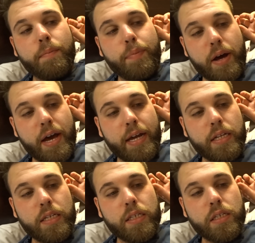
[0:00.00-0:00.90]

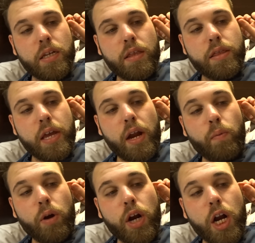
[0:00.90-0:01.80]
But there
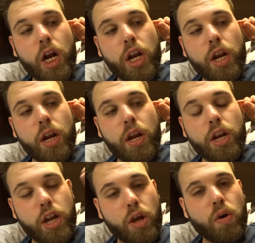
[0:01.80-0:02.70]
were
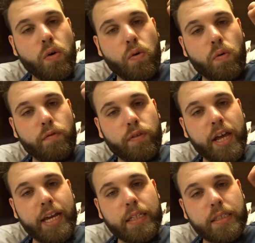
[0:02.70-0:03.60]
no
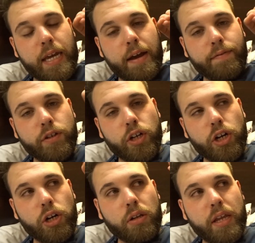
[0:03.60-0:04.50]
flights
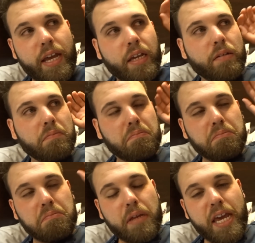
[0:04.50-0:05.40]
after like
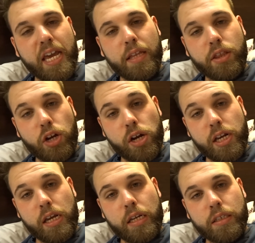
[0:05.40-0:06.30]

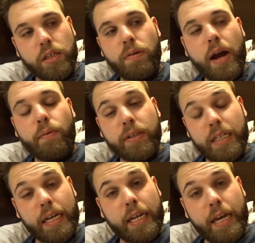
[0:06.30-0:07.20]
8:30, so I
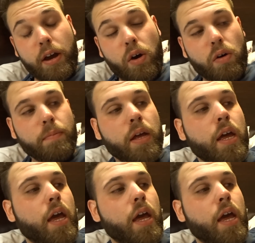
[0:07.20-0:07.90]
wasn't going to get home.